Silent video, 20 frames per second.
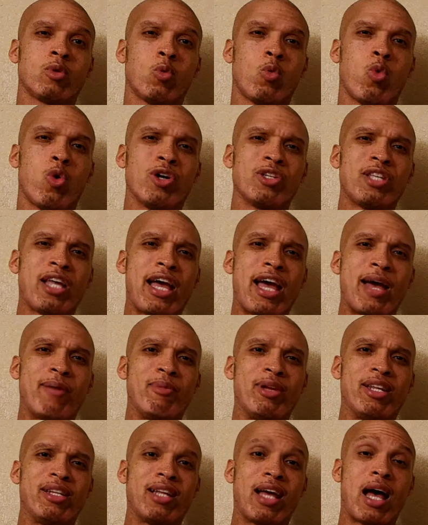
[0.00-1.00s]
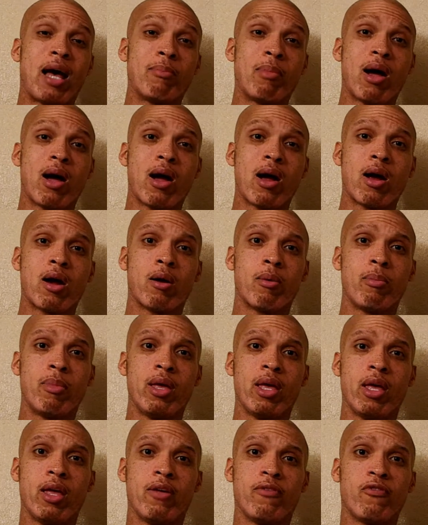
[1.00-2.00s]
What's happening? I'm
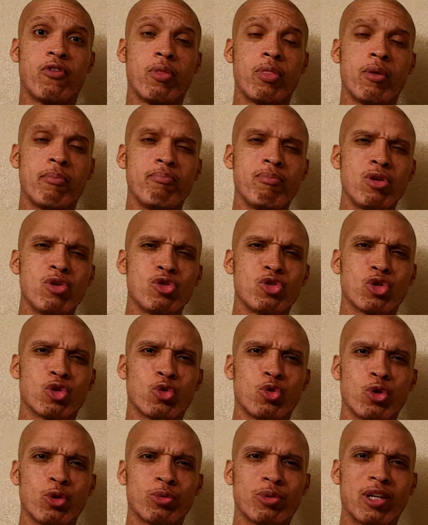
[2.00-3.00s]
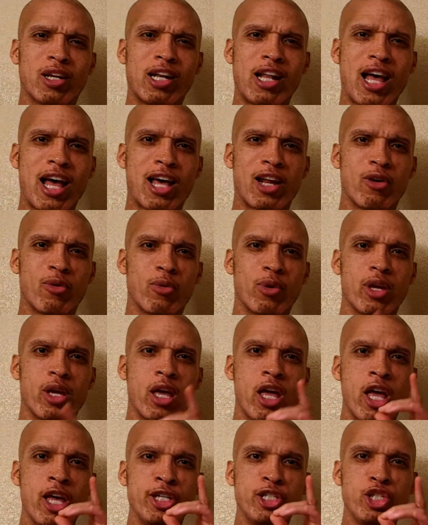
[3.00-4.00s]
Ironman from the music group theLottory
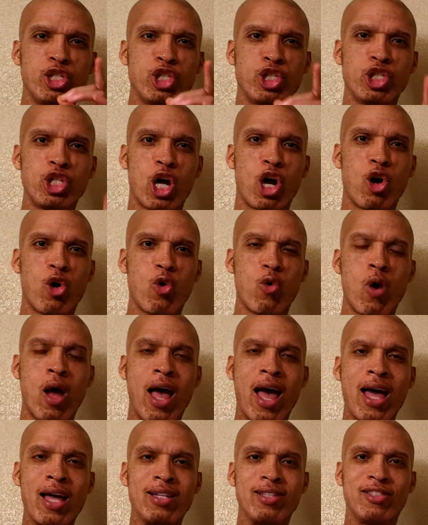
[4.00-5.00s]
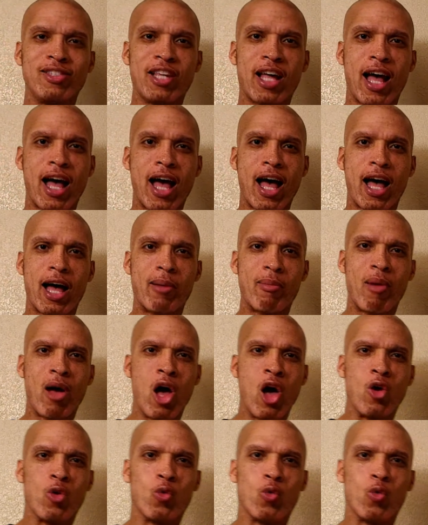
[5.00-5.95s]
Showtime